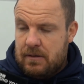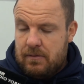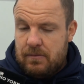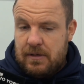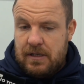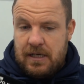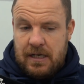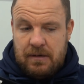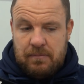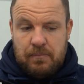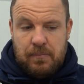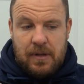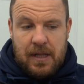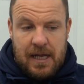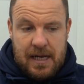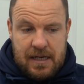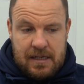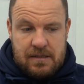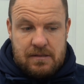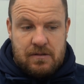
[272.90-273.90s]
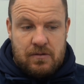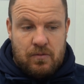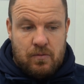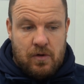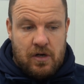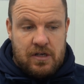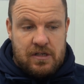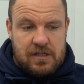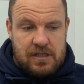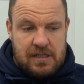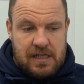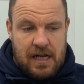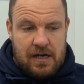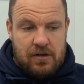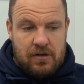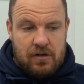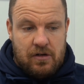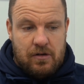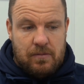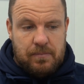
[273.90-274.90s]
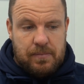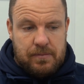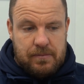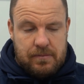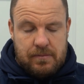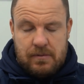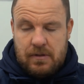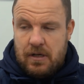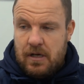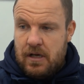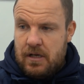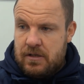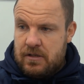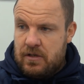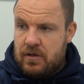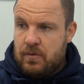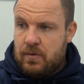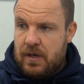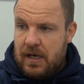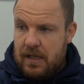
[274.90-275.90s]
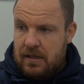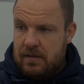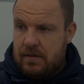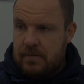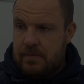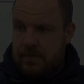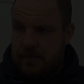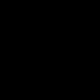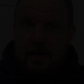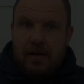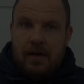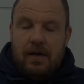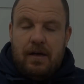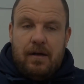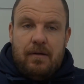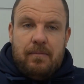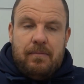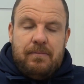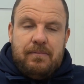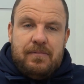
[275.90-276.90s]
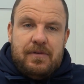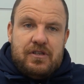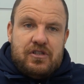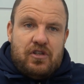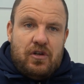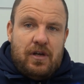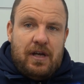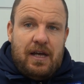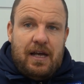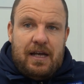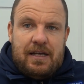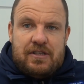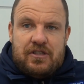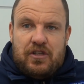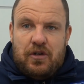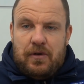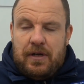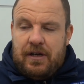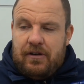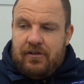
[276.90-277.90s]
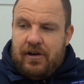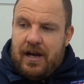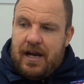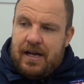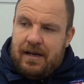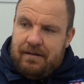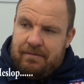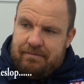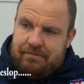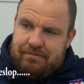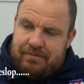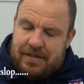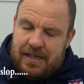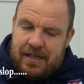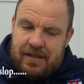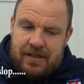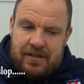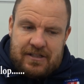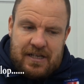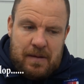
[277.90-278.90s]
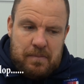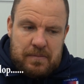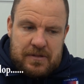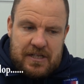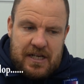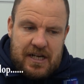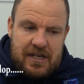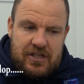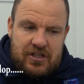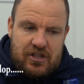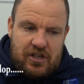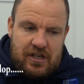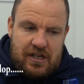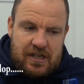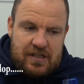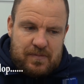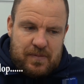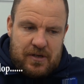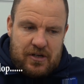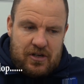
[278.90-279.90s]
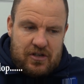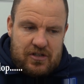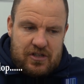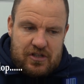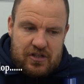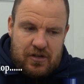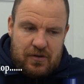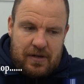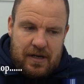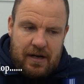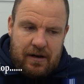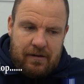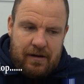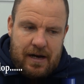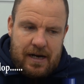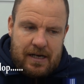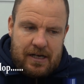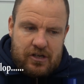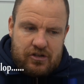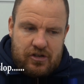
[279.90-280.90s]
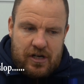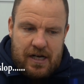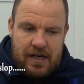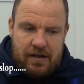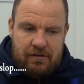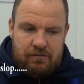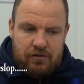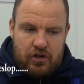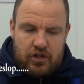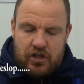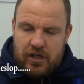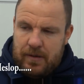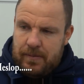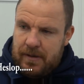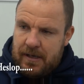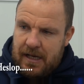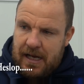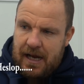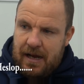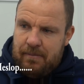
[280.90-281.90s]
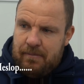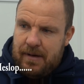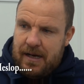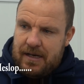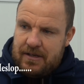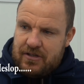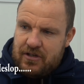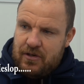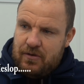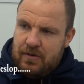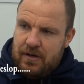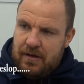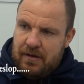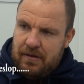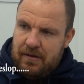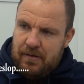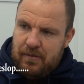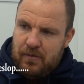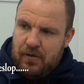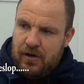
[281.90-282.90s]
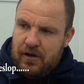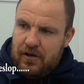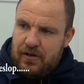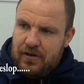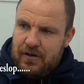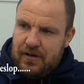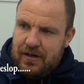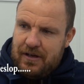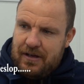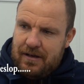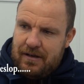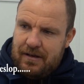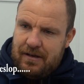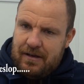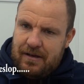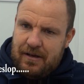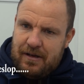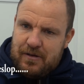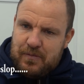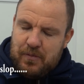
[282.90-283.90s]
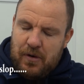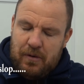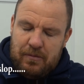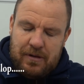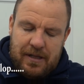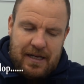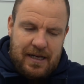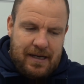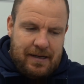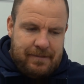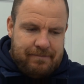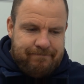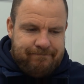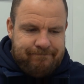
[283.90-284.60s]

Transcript: We need players who want to stand up and do well. He's doing great, and the temptation is because he's doing great, you're trying to rush him and get him back sooner than what he's probably